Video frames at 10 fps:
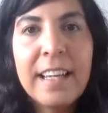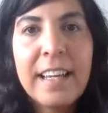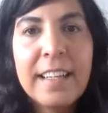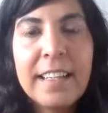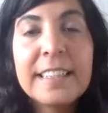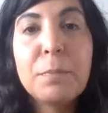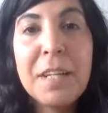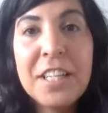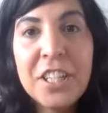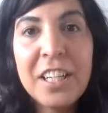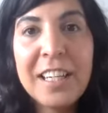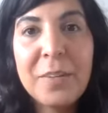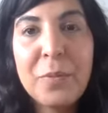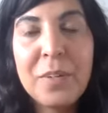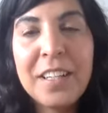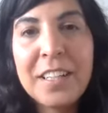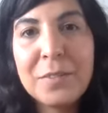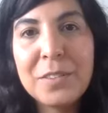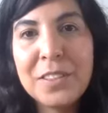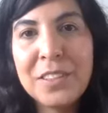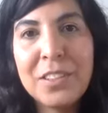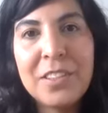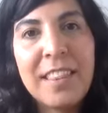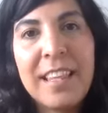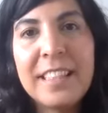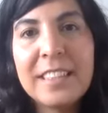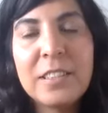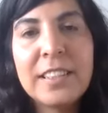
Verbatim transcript: uh, especially when it comes to certain things.